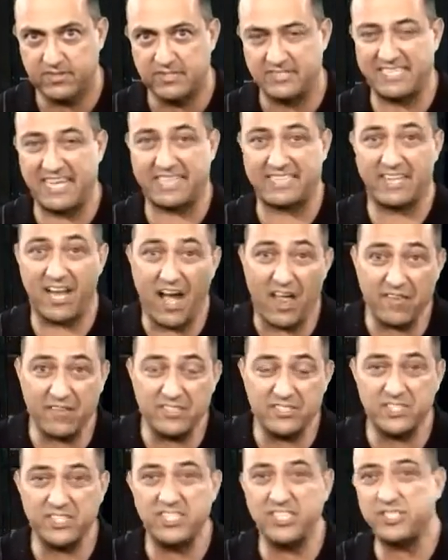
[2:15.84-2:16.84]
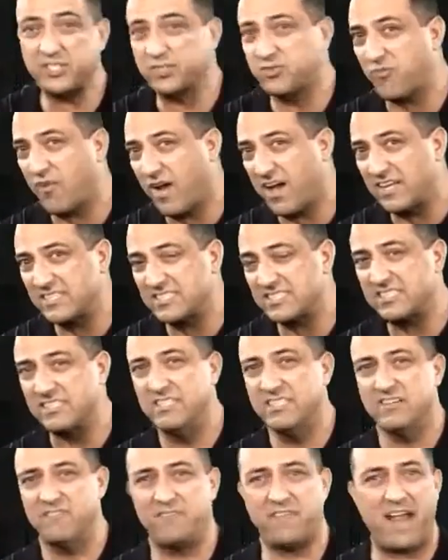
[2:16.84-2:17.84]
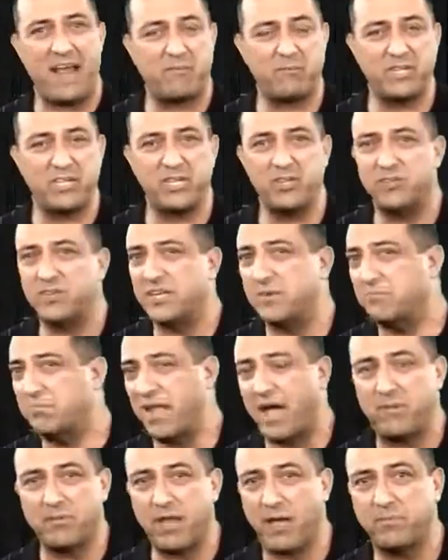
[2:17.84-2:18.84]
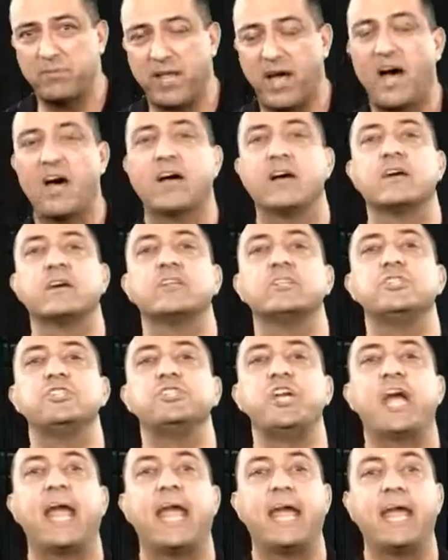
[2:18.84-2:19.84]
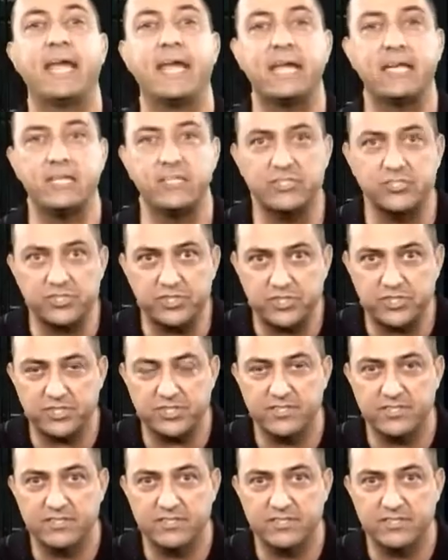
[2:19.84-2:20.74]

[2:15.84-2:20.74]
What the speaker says: Technology, trust, family unit, blah, blah, blah, change.